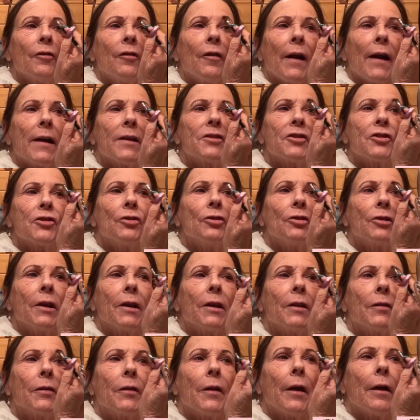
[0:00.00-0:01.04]
is
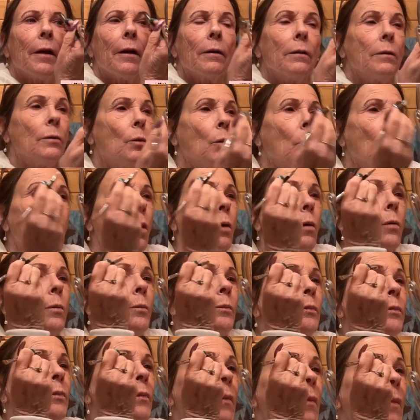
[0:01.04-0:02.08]
however fast you'll get
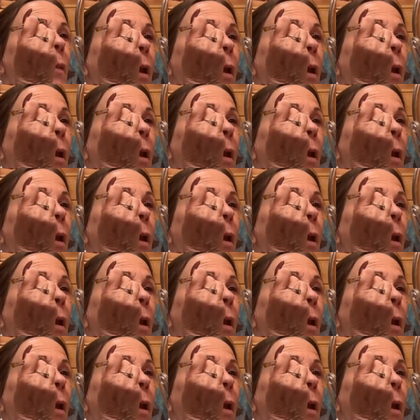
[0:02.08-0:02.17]
there.